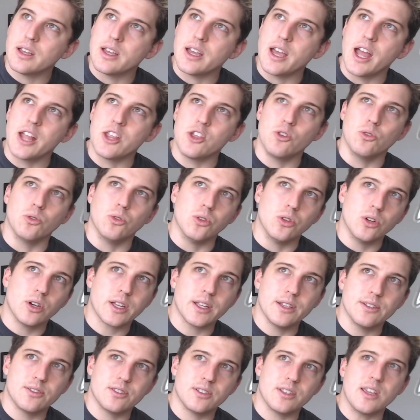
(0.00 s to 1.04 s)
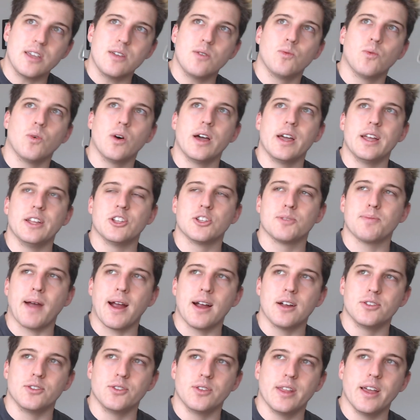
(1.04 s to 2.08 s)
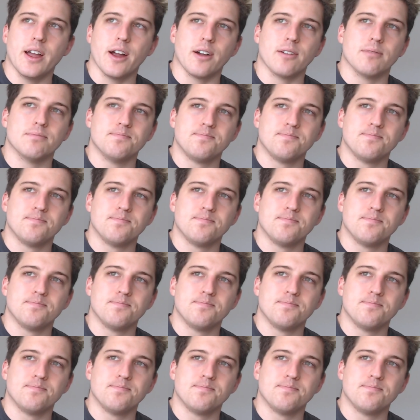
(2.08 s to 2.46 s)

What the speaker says: And you look and see what inspires you there.